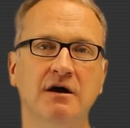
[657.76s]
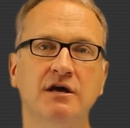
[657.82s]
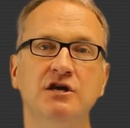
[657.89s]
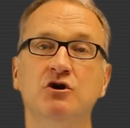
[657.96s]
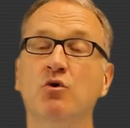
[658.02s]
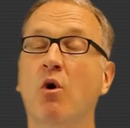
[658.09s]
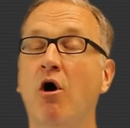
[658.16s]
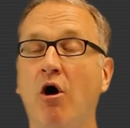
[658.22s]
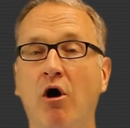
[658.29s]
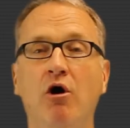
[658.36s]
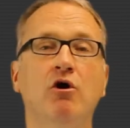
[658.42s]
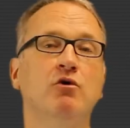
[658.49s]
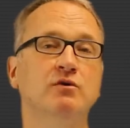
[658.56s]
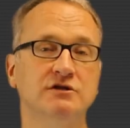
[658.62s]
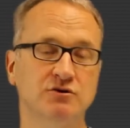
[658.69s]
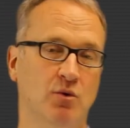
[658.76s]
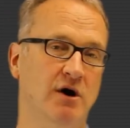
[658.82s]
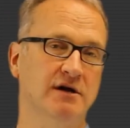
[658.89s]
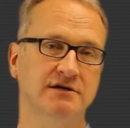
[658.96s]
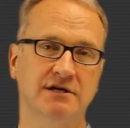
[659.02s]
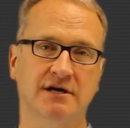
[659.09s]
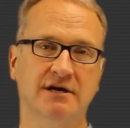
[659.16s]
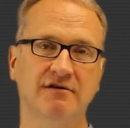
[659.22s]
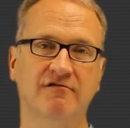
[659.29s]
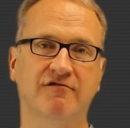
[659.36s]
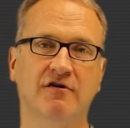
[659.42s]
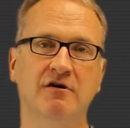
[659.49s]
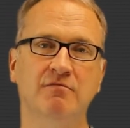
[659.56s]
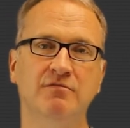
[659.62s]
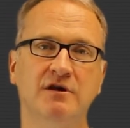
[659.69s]
You always want to
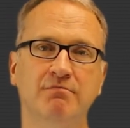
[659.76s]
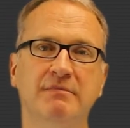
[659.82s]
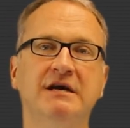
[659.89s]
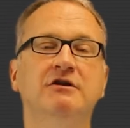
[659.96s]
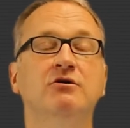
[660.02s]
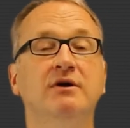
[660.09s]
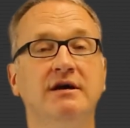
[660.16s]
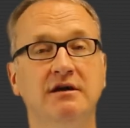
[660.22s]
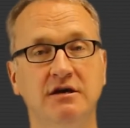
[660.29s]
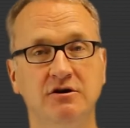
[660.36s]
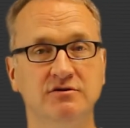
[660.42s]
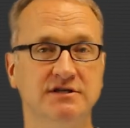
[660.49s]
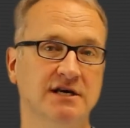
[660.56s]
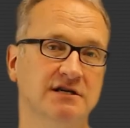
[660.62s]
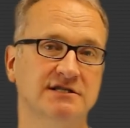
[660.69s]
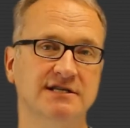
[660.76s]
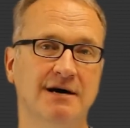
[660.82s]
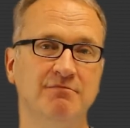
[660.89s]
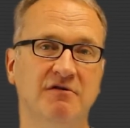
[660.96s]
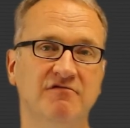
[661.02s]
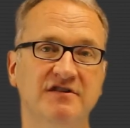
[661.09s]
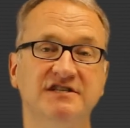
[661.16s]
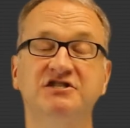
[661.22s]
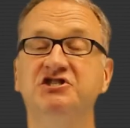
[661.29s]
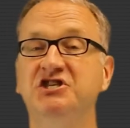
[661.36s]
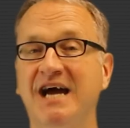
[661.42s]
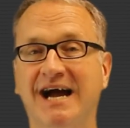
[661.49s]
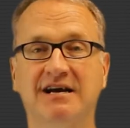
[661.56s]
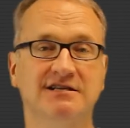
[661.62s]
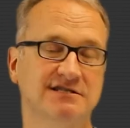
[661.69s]
confirm the metering using some of the
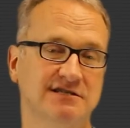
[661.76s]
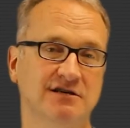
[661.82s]
checks